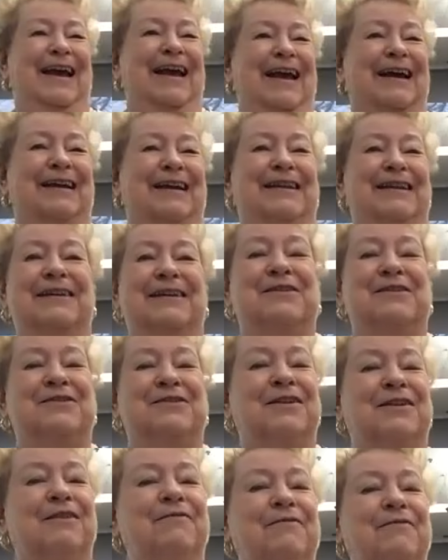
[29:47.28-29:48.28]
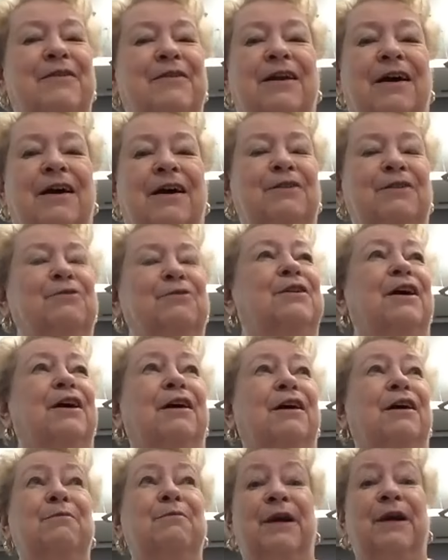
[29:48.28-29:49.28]
and it's stuff that I could
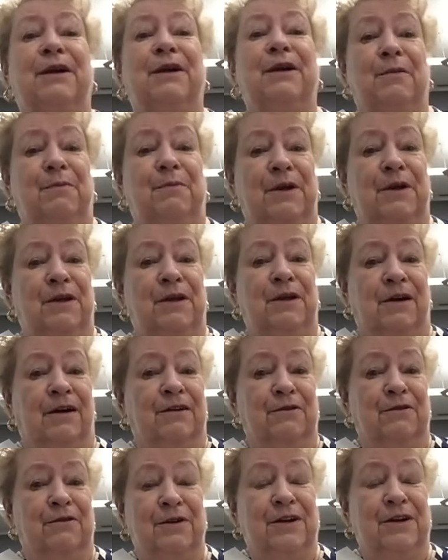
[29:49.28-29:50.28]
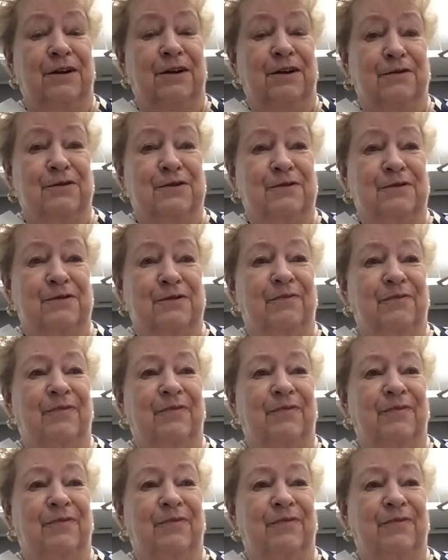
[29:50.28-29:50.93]
not make up in 100 years